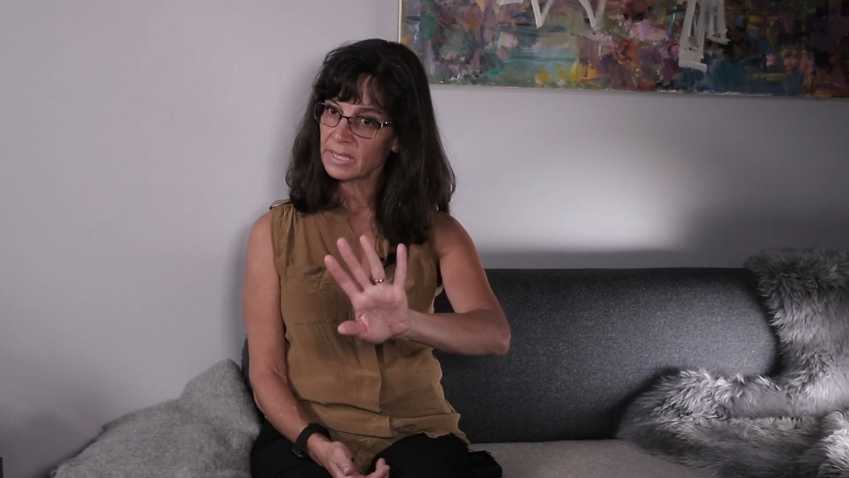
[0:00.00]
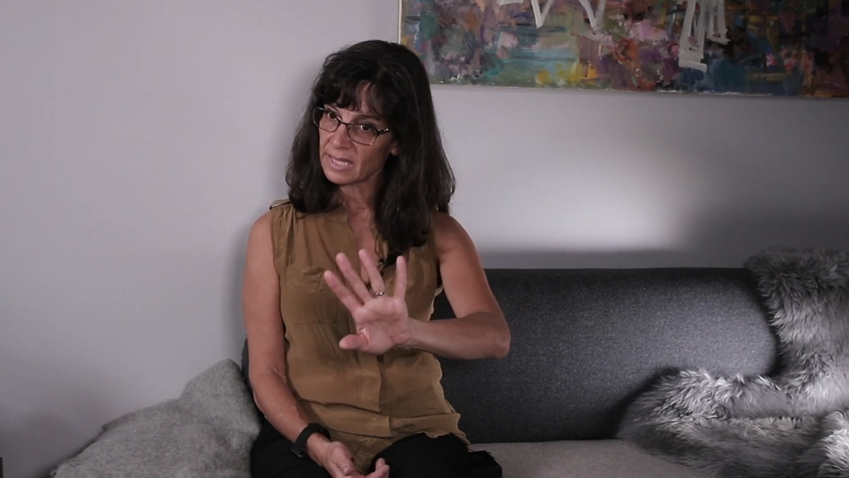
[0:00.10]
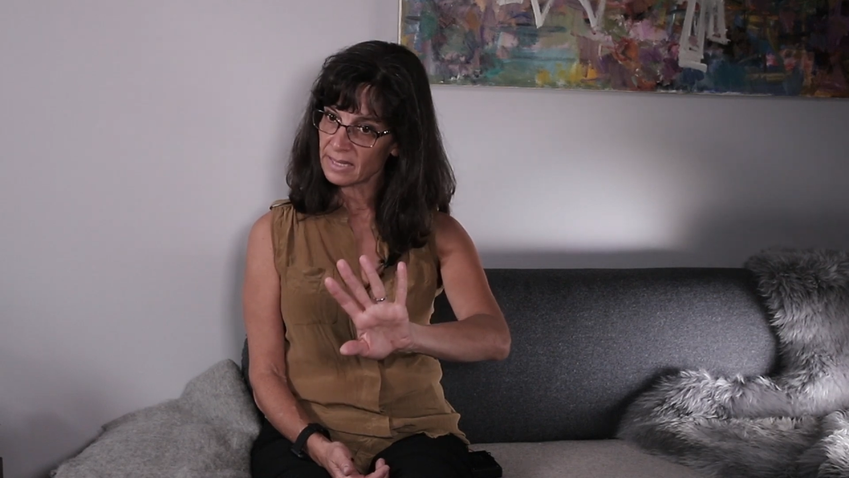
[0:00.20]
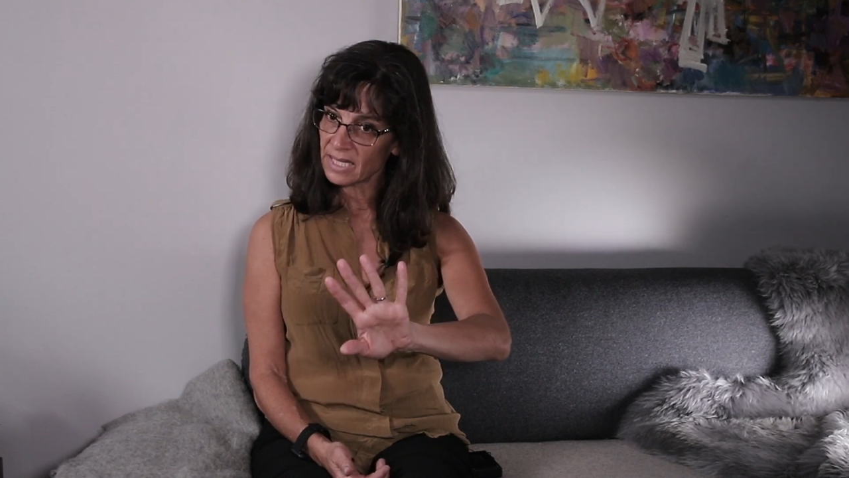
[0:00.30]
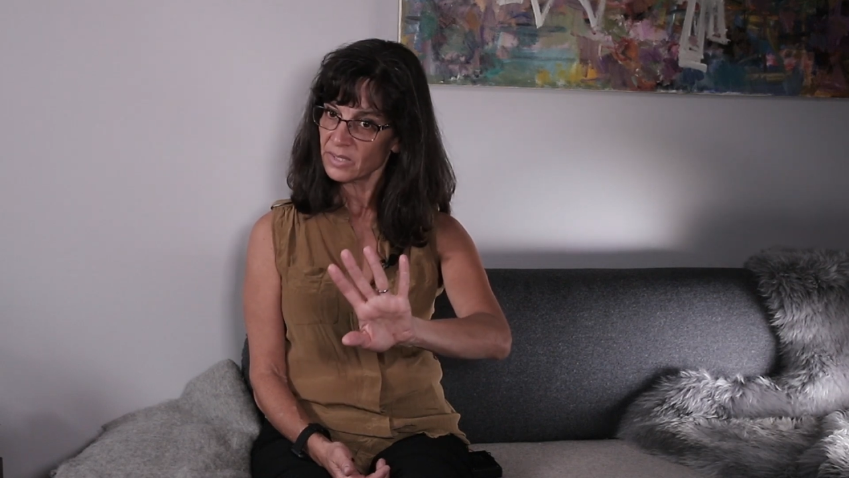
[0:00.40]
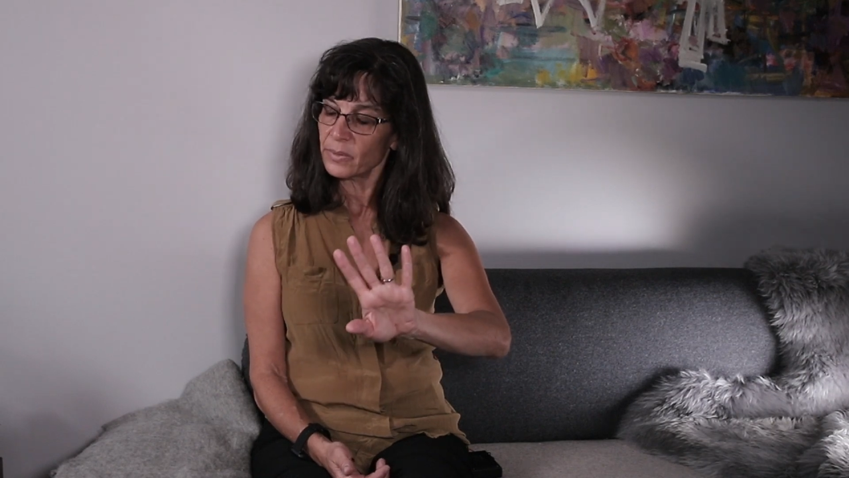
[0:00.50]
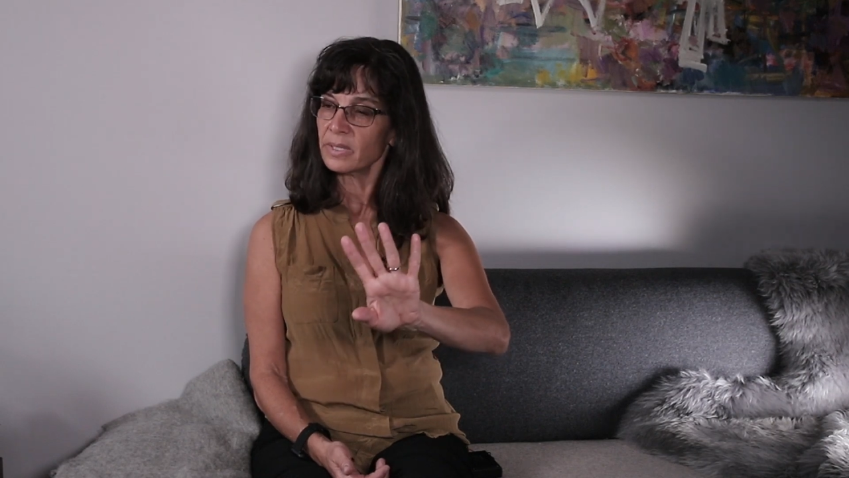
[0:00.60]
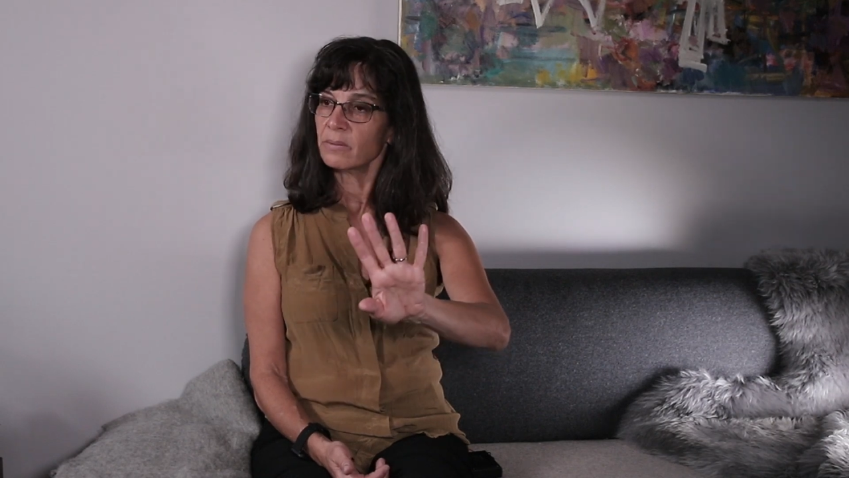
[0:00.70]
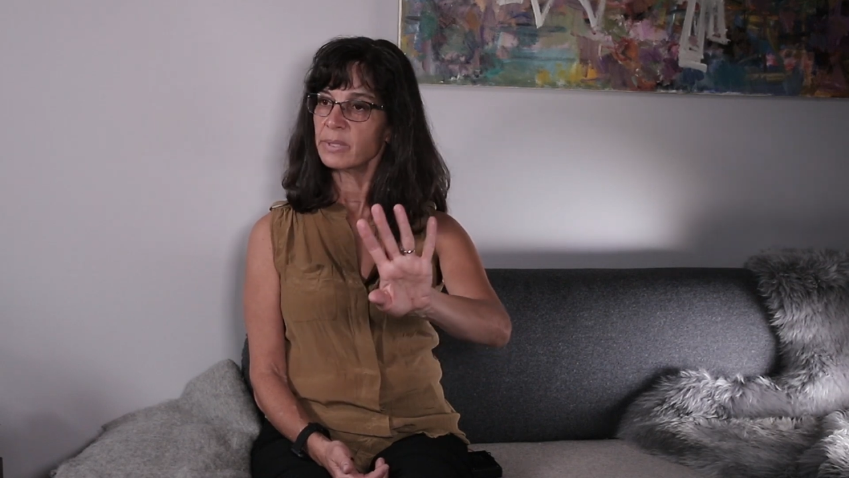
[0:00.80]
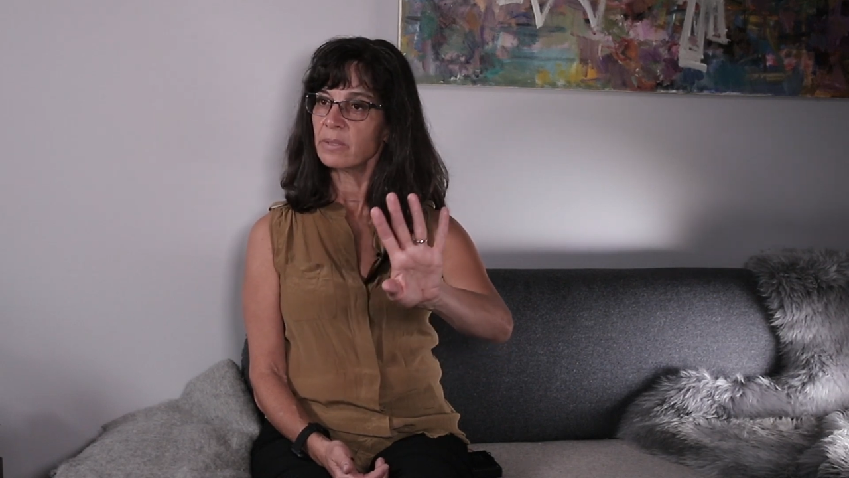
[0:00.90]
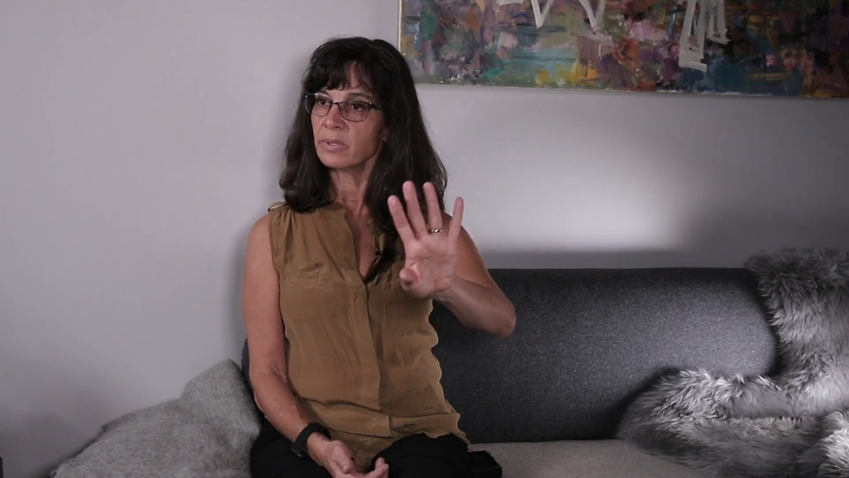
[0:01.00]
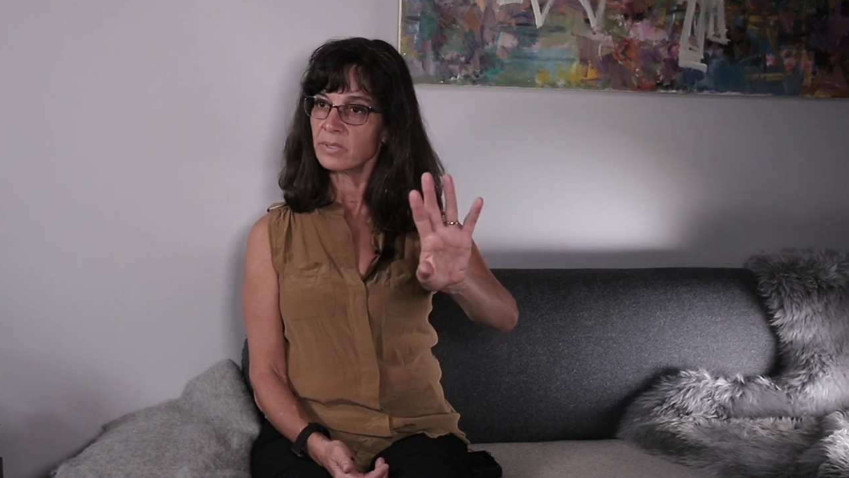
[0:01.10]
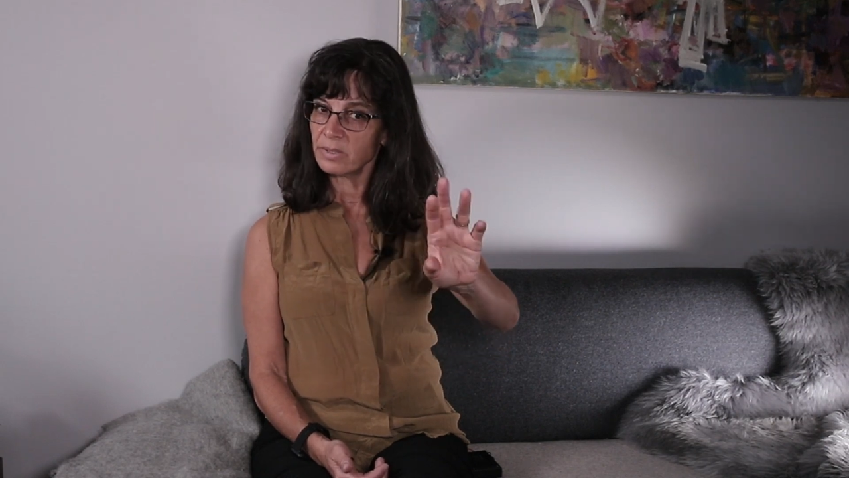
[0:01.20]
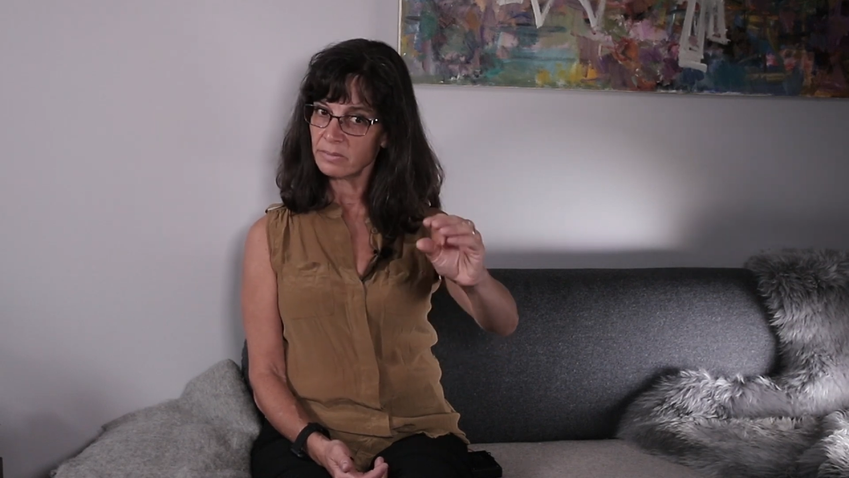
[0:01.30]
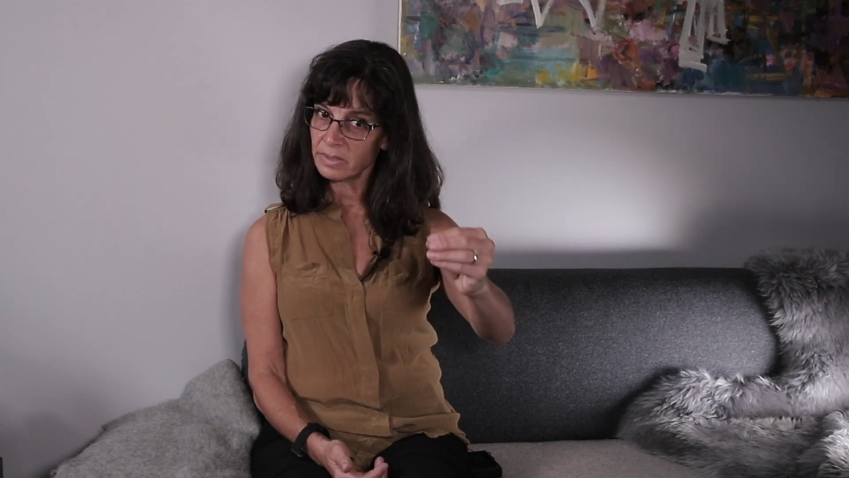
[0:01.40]
and then that's what they'll be able
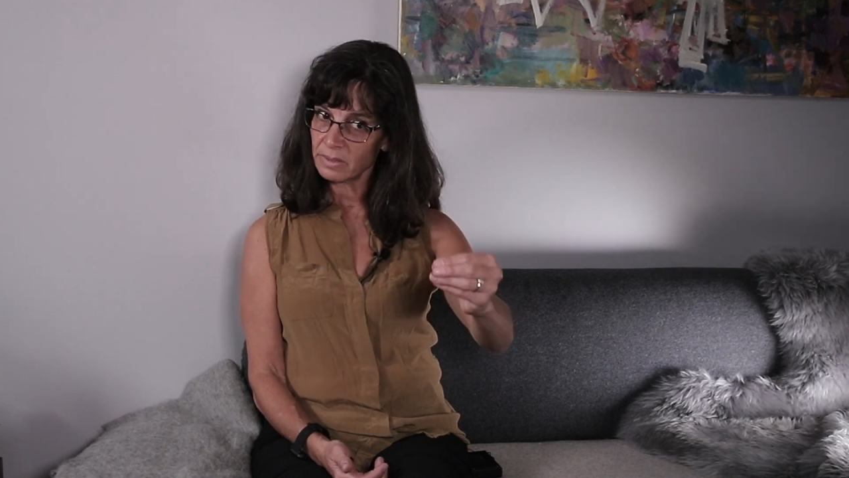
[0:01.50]
to do,